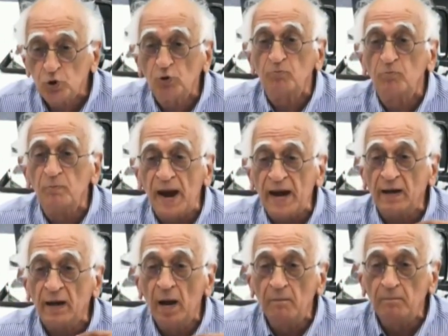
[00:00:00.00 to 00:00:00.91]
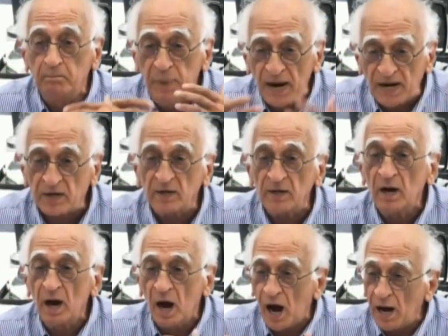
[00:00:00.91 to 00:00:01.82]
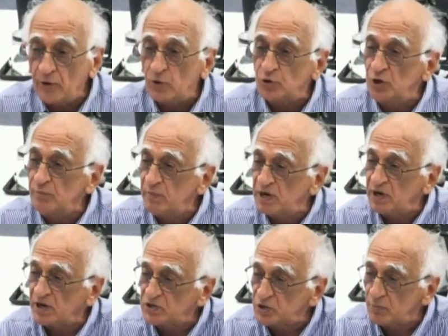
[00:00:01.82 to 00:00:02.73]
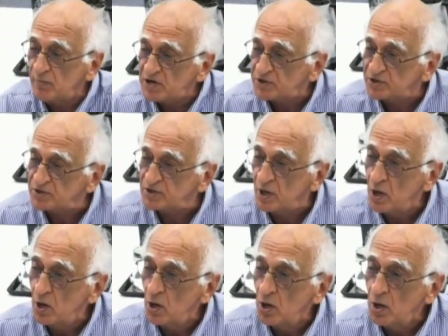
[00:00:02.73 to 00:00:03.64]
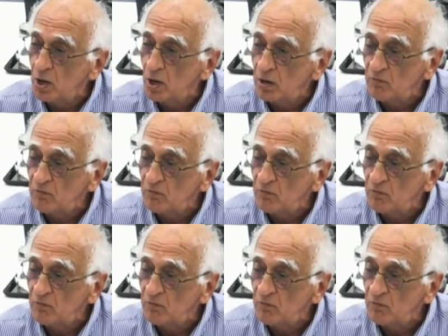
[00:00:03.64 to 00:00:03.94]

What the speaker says: So we should make better hydrogen mitigation measures.